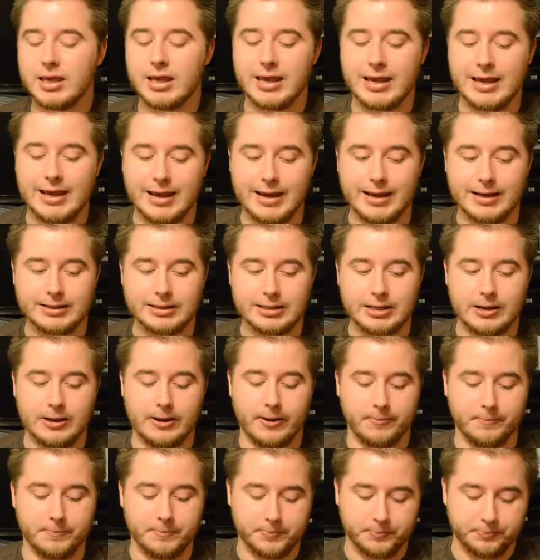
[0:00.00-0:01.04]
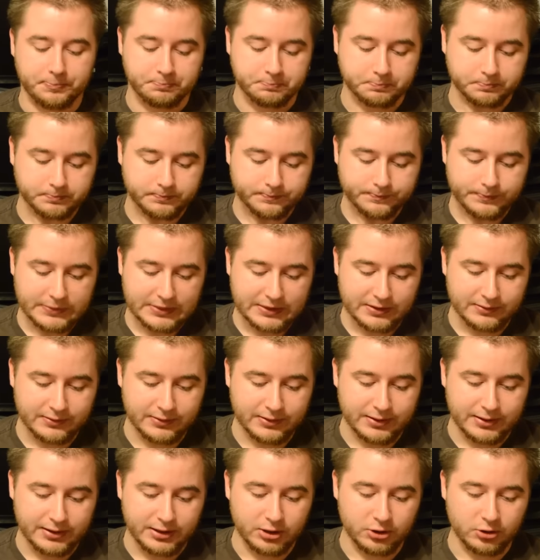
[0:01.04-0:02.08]
And,
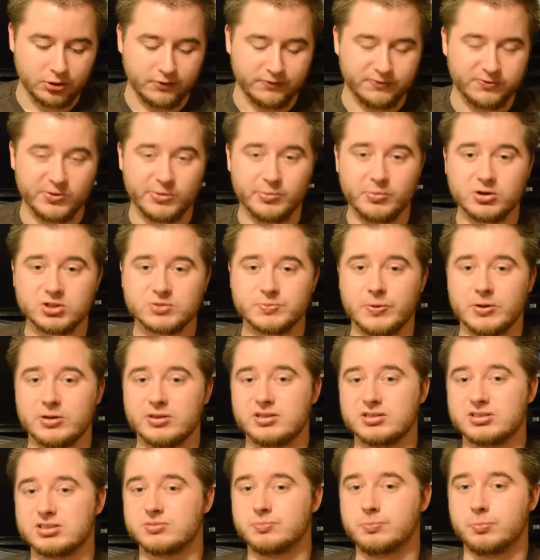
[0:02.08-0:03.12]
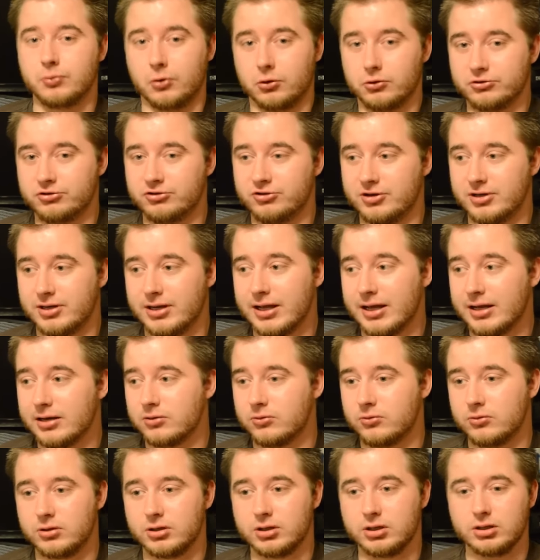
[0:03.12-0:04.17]
for the most part, this is bullshit. I
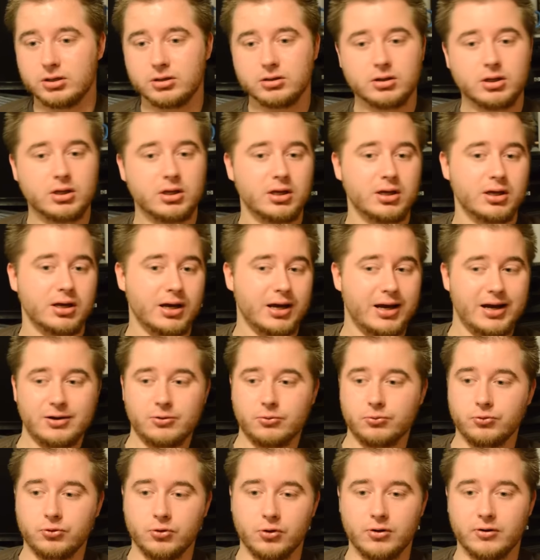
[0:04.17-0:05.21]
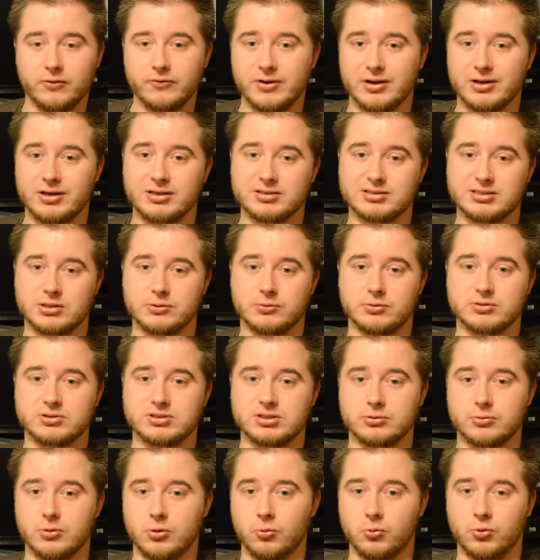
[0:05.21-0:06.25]
don't know of any
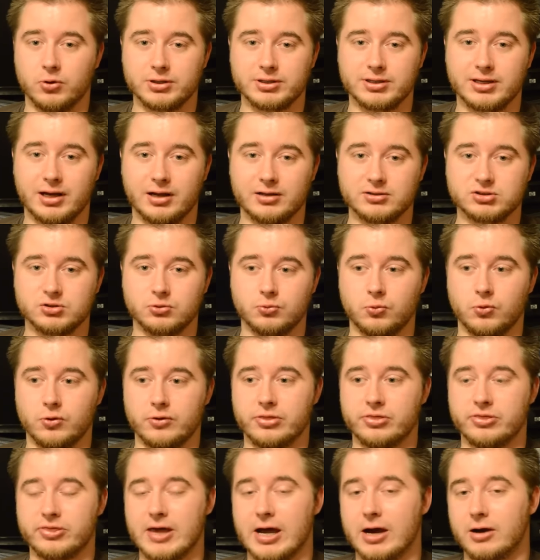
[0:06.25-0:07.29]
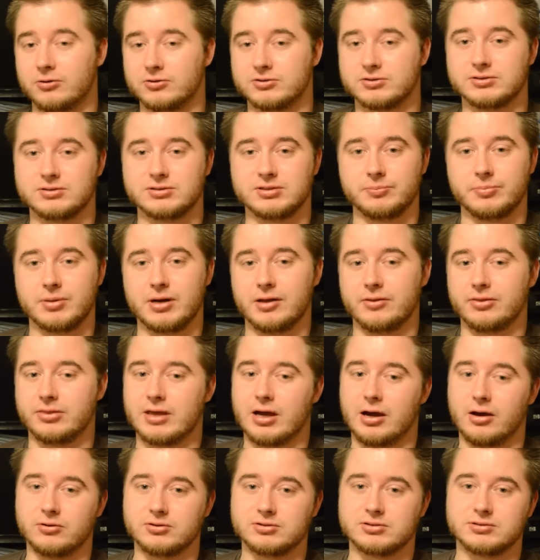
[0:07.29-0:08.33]
001 console worth thousands upon
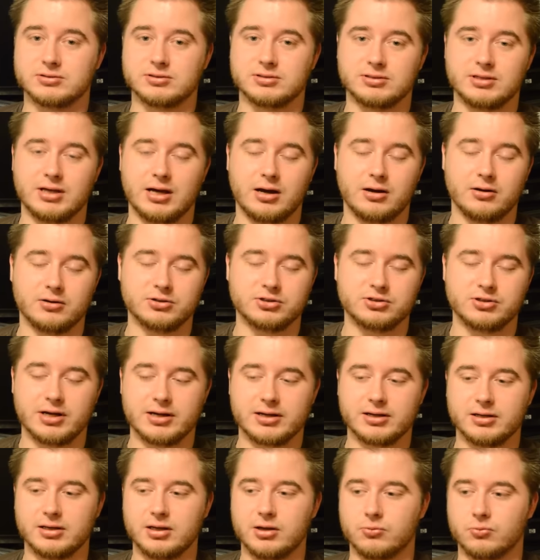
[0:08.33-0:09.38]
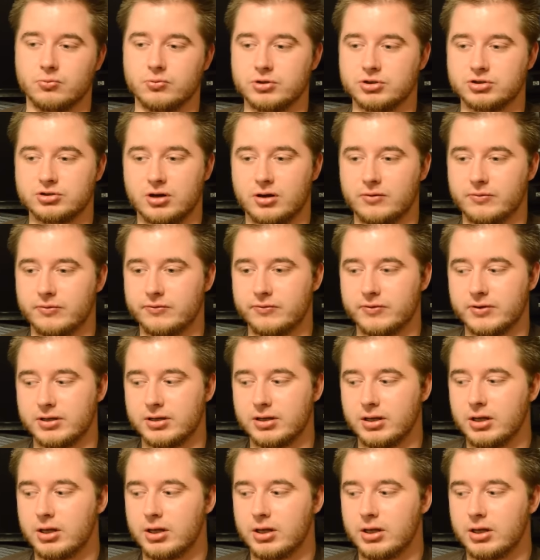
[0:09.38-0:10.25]
thousands of dollars. You're not going to get rich off of it.